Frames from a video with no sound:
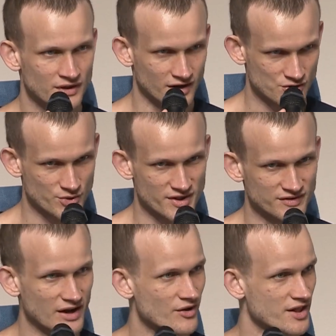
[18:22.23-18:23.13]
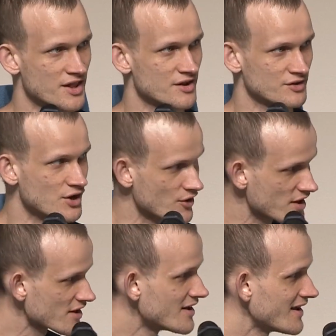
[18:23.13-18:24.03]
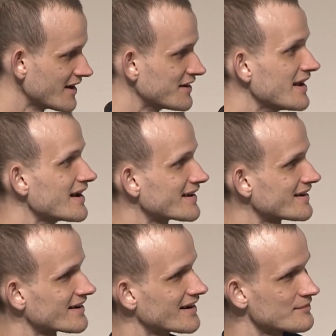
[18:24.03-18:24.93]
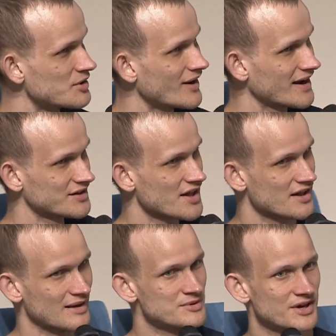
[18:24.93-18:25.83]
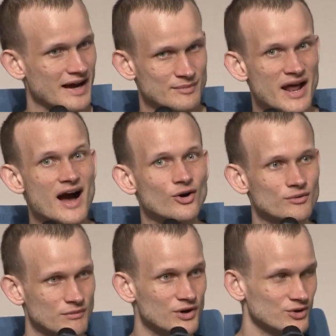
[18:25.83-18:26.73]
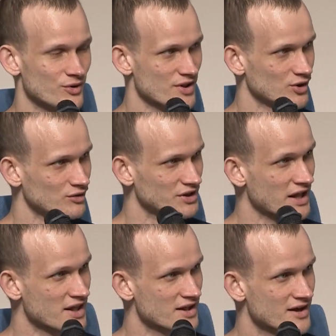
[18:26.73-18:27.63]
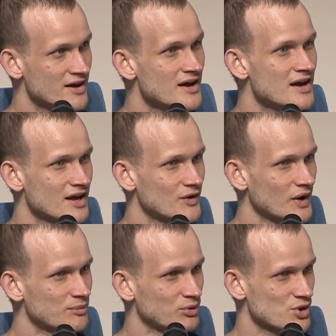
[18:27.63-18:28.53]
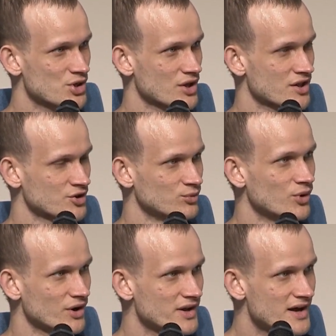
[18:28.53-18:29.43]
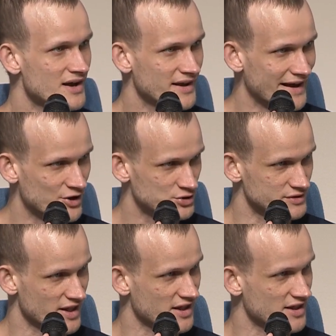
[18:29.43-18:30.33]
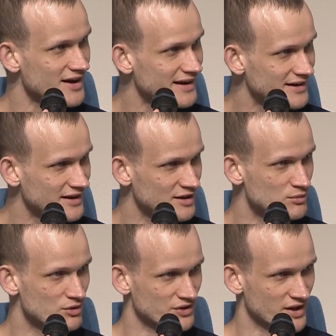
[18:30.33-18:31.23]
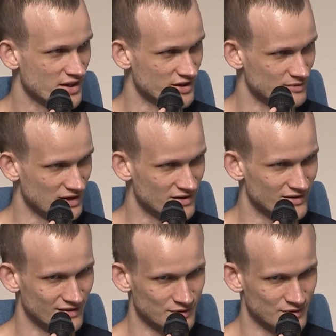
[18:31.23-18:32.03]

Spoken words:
hundreds of thousands of years, and yet, at the same time now, there's all of these, pushes toward cashless society and move things to being,